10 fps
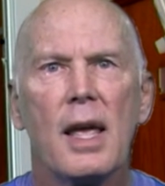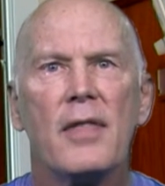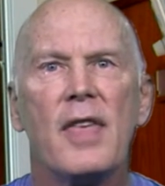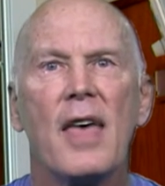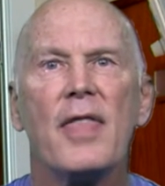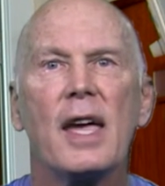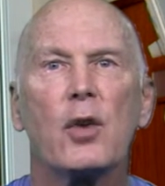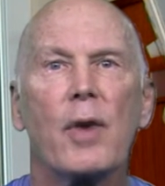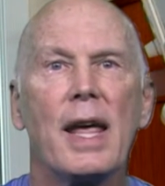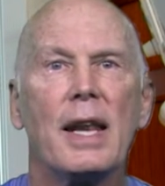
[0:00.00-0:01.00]
Then they
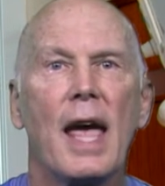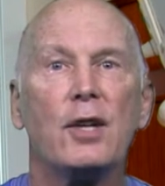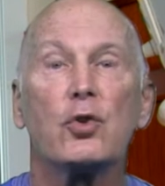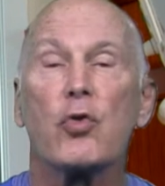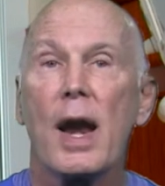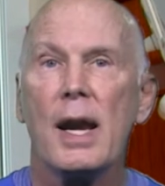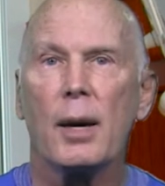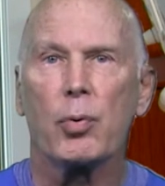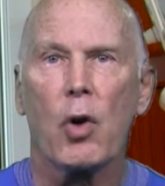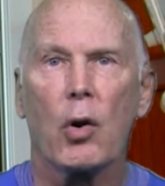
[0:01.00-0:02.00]
create a training
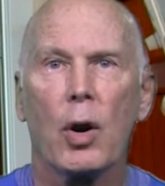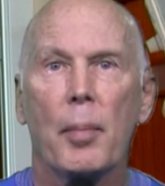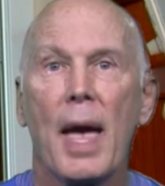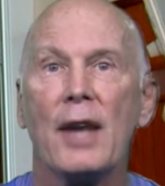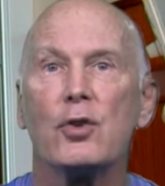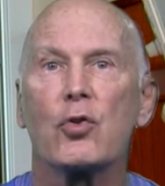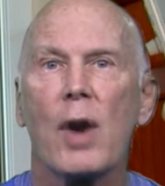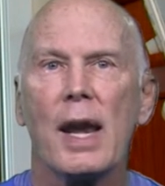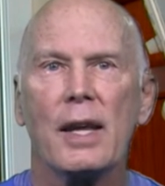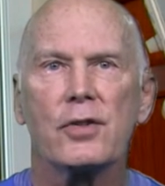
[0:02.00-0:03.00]
program and
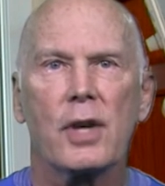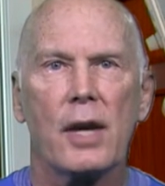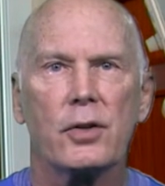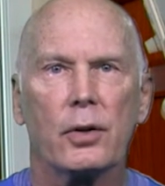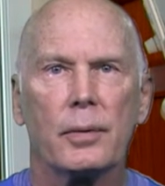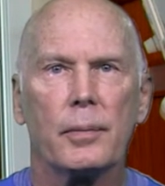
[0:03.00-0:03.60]
training schedule.